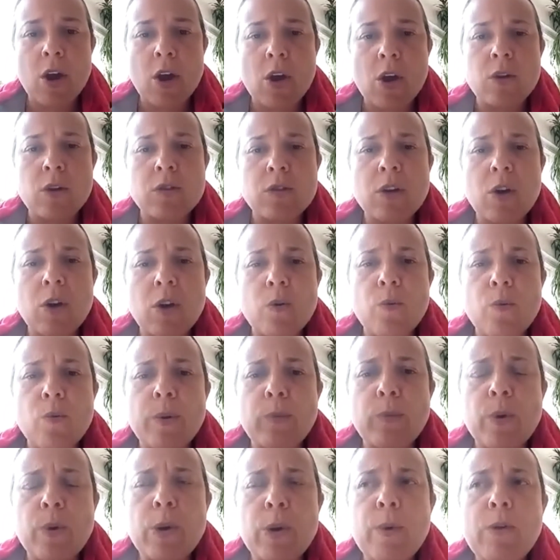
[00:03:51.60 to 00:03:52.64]
So
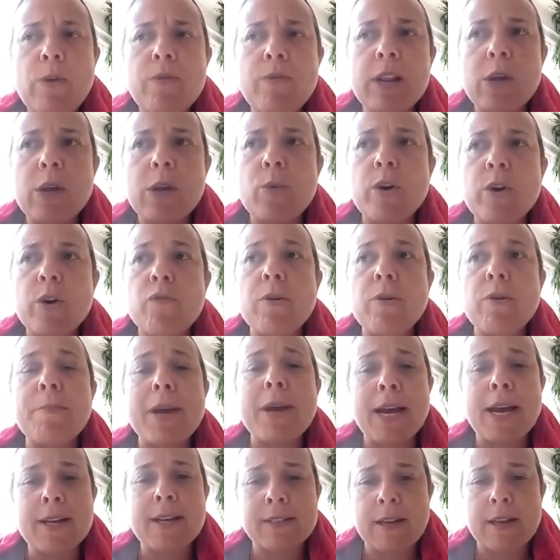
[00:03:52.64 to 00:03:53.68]
when we really want to
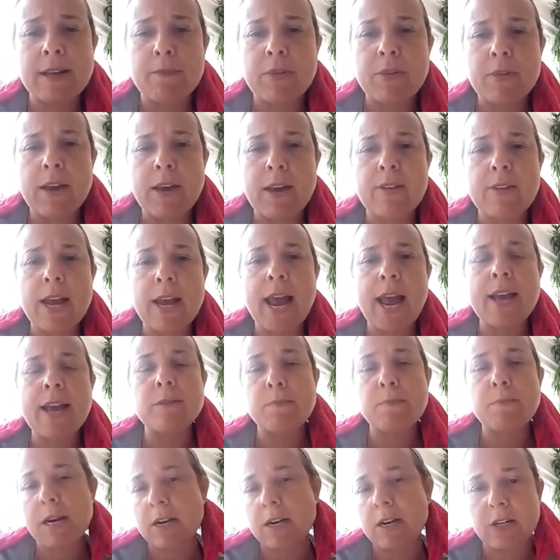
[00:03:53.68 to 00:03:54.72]
repair something, and there
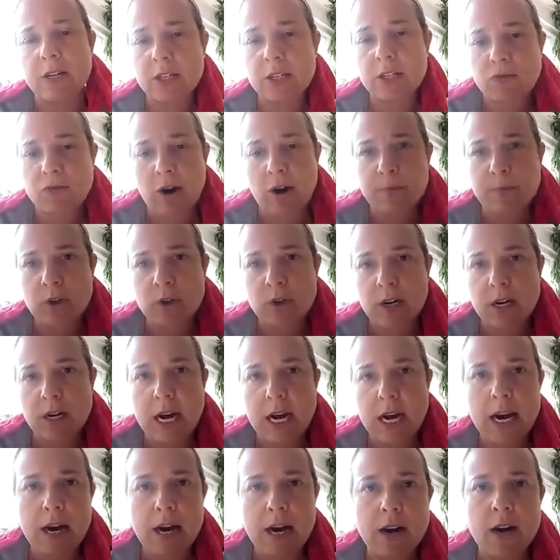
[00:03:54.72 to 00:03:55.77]
has been a disruption
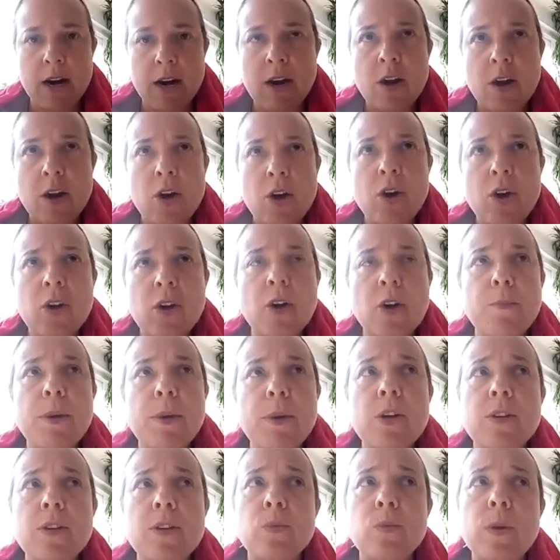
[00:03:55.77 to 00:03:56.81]
in,
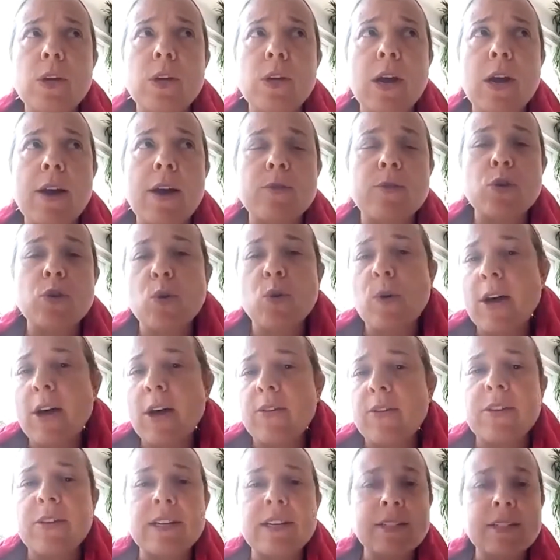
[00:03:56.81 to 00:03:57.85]
because when you have two
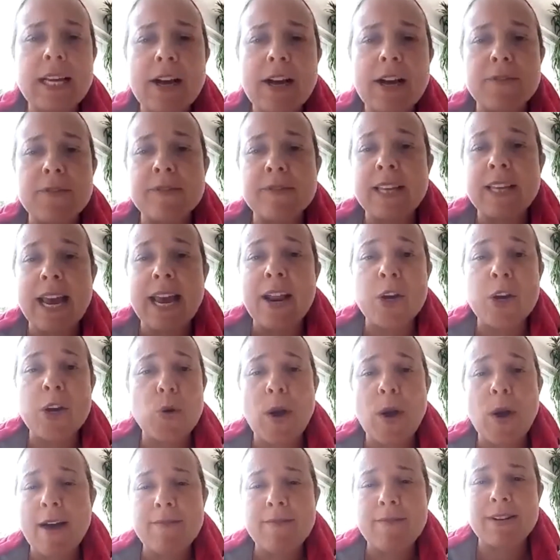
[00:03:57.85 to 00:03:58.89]
healthy cells and
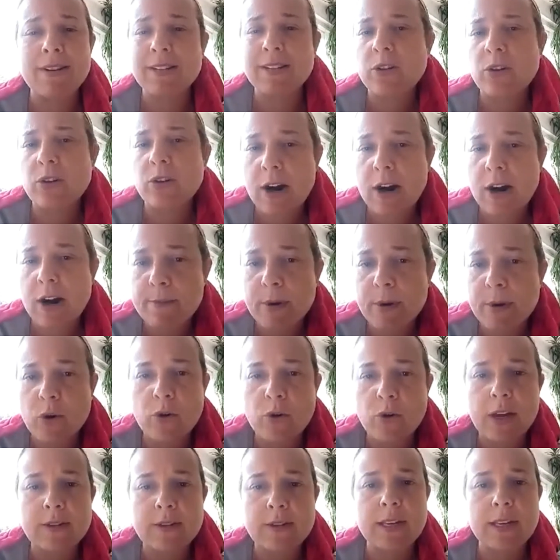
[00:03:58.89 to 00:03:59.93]
you have a disagreement
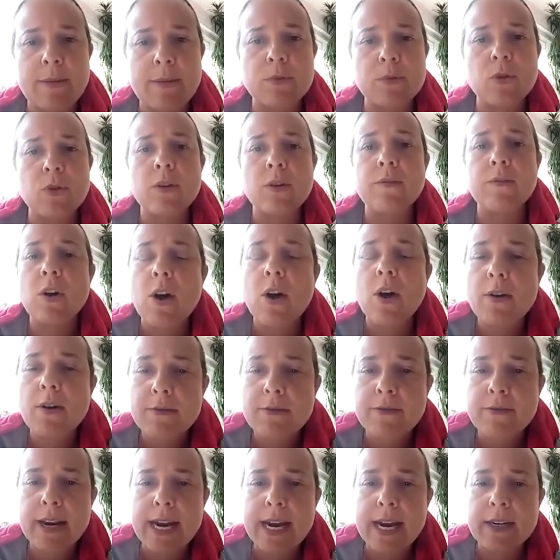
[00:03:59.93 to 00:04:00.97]
or there's sort of
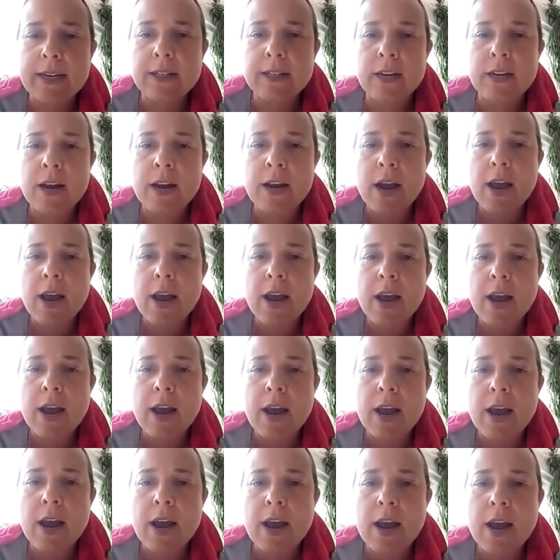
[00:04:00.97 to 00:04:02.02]
conflict,
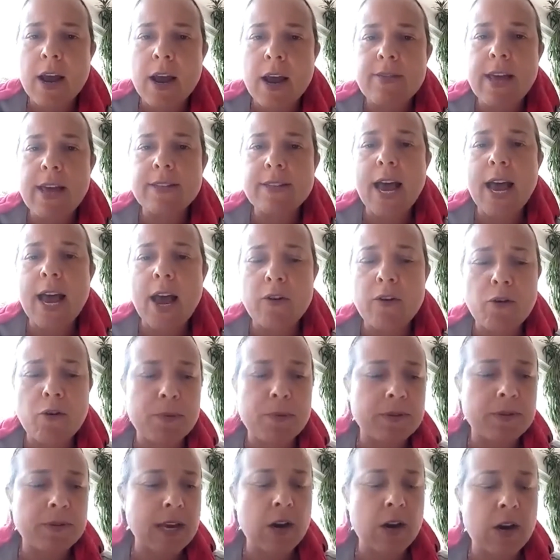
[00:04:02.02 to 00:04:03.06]
that's
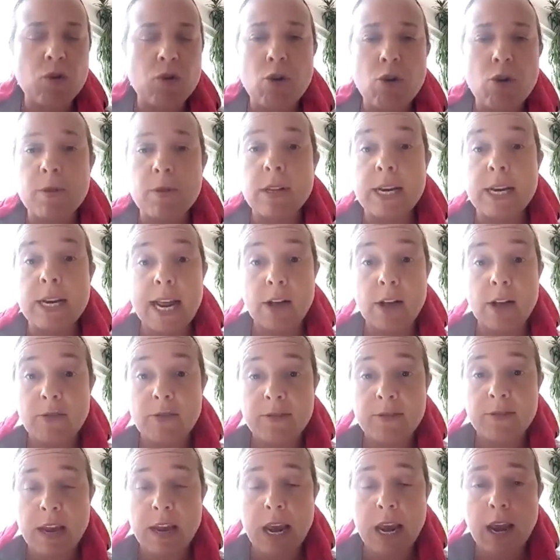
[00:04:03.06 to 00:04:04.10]
100% normal and
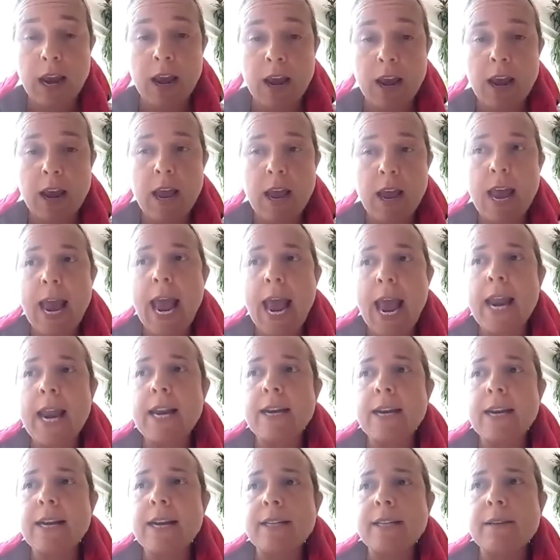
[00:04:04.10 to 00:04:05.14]
healthy.
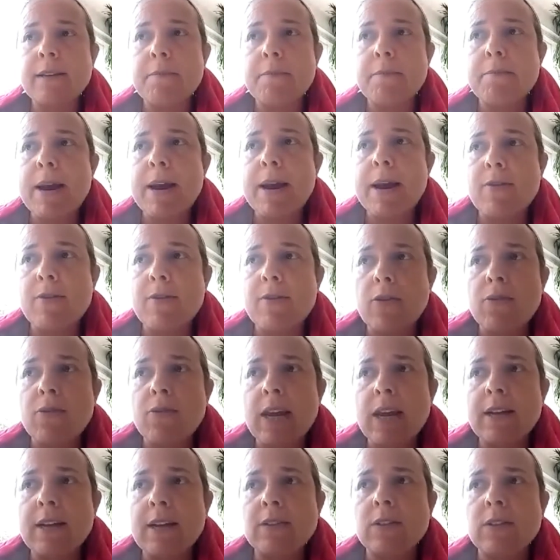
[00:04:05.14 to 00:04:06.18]
And it doesn't mean that
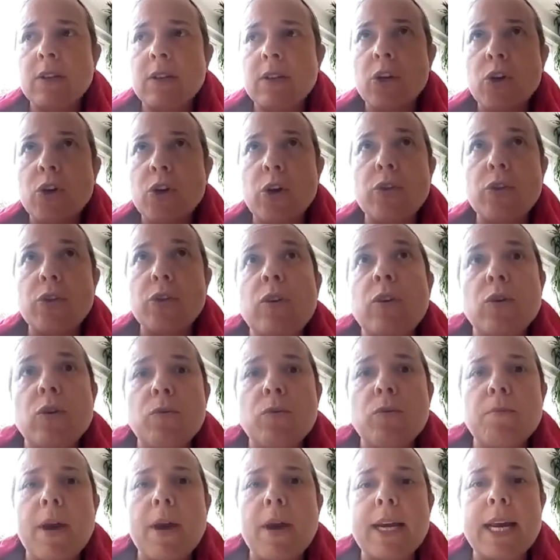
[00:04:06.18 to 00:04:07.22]
things, you might
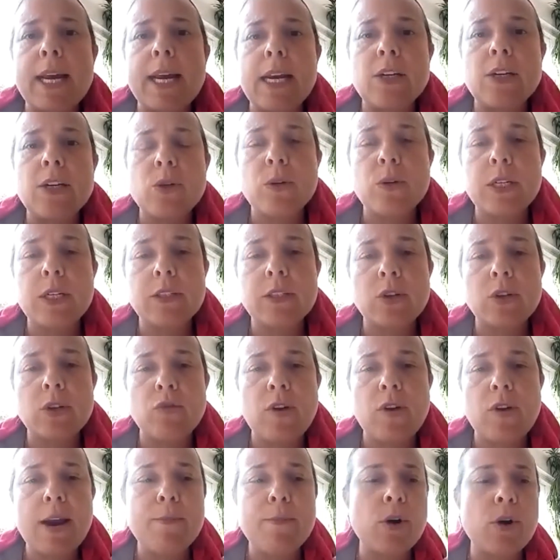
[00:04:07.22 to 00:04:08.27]
get into a
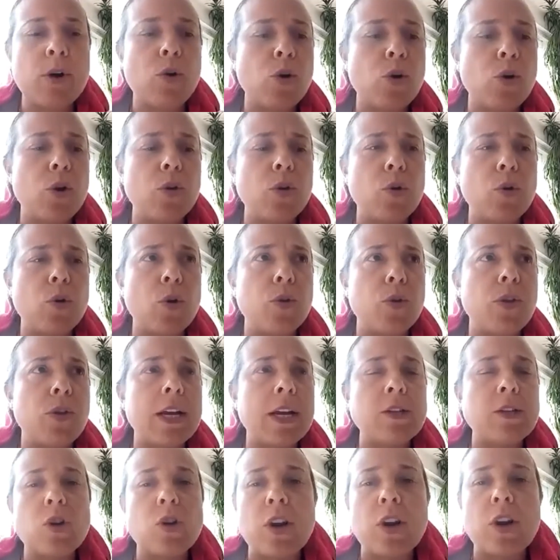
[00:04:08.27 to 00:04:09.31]
disagreement or
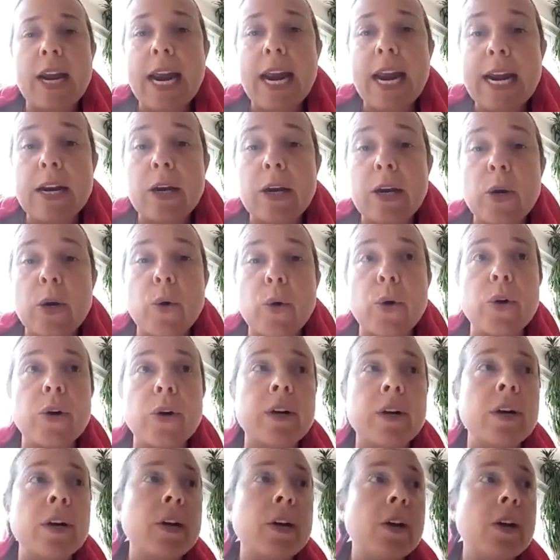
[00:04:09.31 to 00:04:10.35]
things got heated, or,
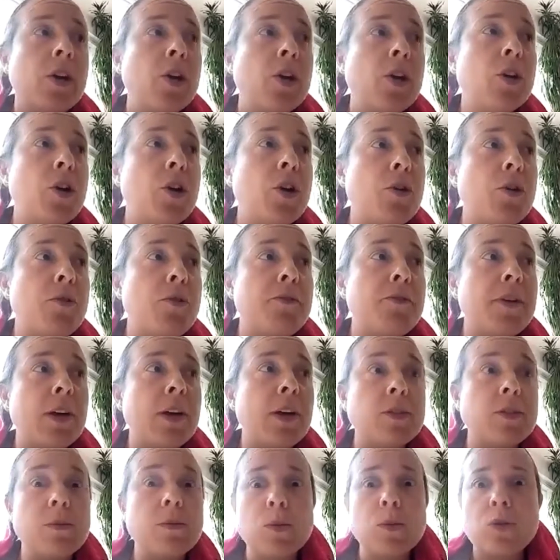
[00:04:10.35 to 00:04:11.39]
you felt
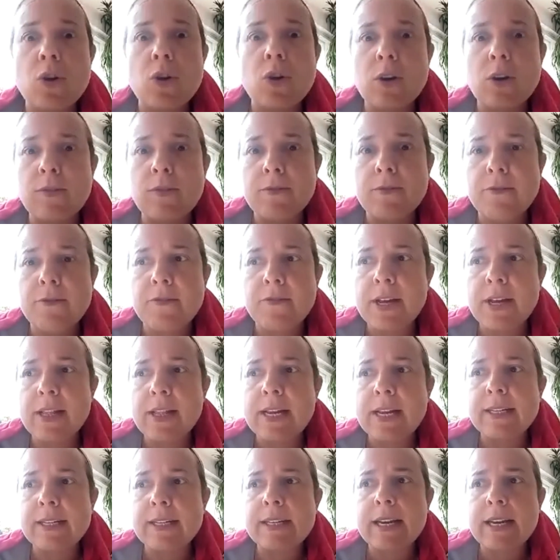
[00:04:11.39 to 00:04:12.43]
some strong
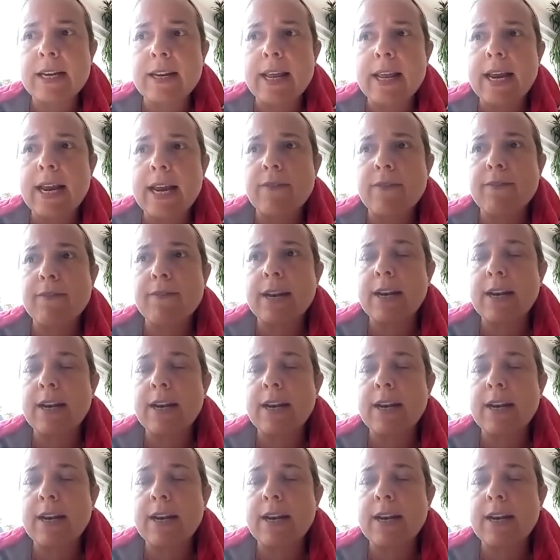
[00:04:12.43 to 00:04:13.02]
feelings and it